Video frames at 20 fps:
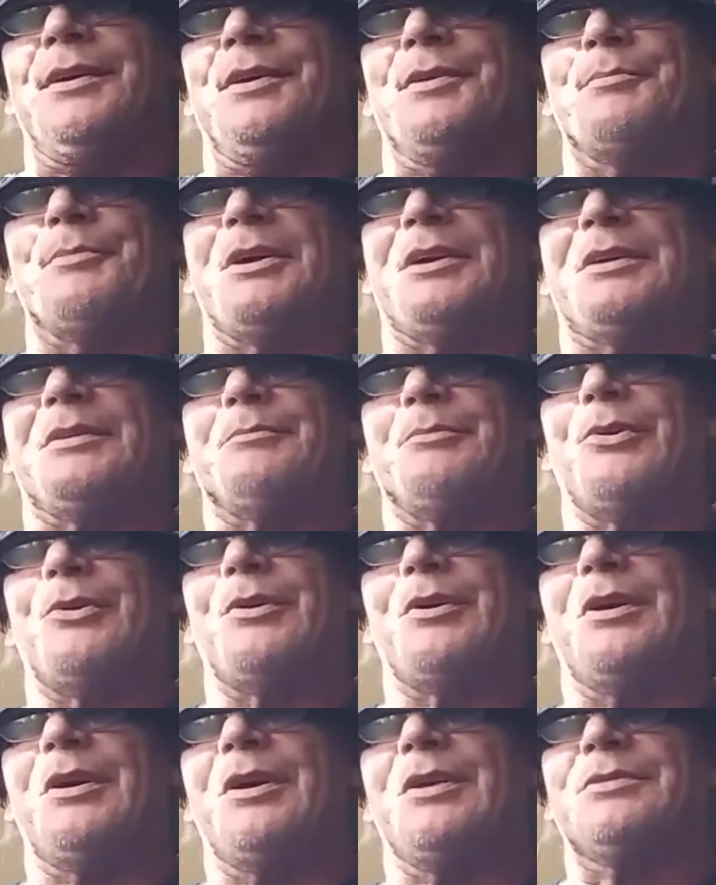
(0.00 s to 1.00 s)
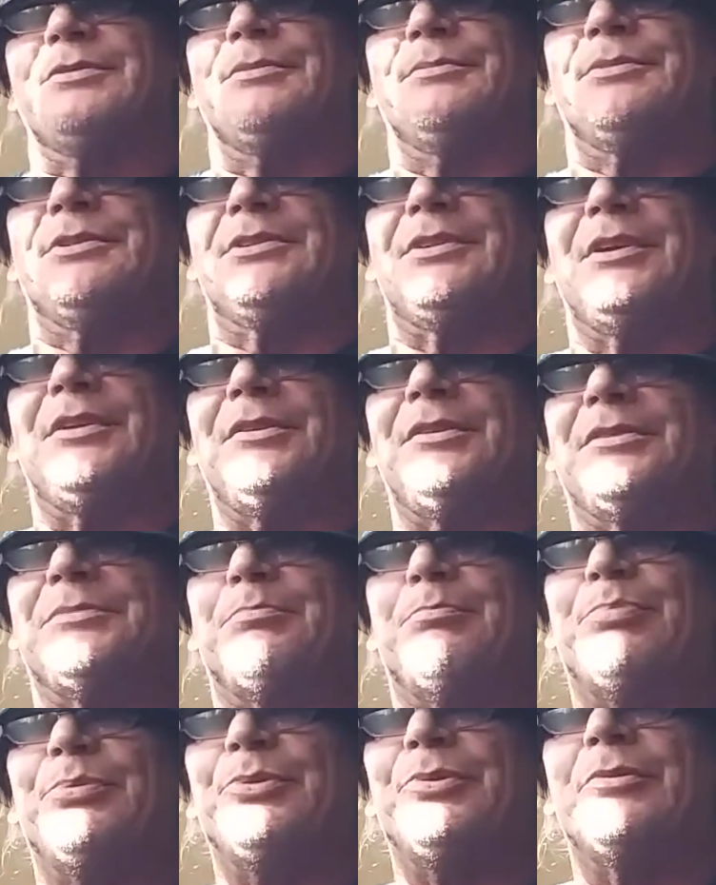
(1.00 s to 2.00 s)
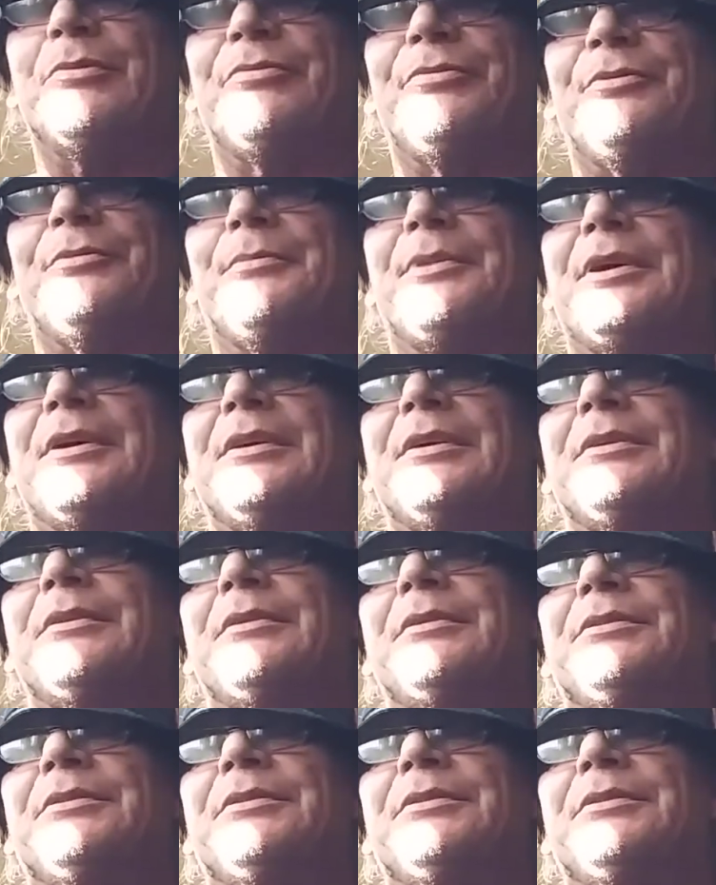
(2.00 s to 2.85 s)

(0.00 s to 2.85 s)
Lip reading: make it more awesome. He said, looks beautiful, man.